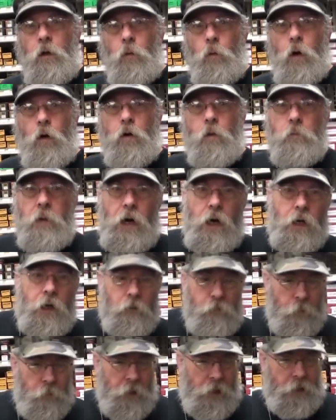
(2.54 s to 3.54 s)
Welcome back,
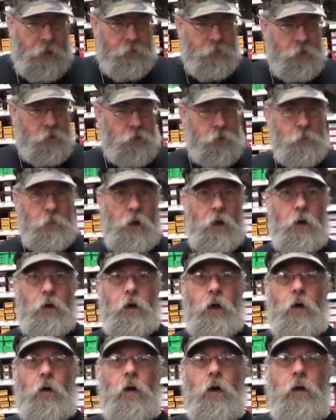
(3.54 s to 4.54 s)
everybody. This is Barry
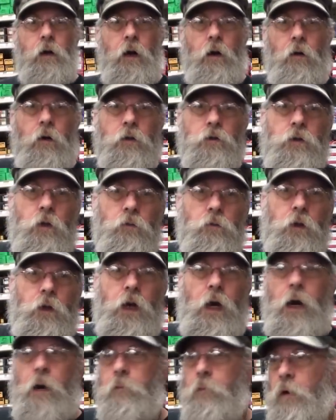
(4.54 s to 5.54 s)
and Eric. Eric's on the
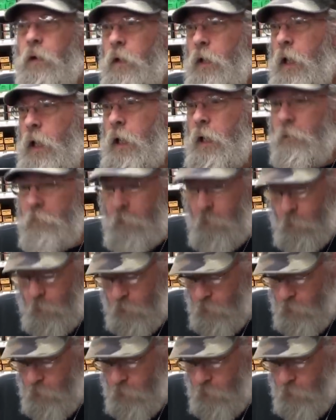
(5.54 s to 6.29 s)
camera tonight, but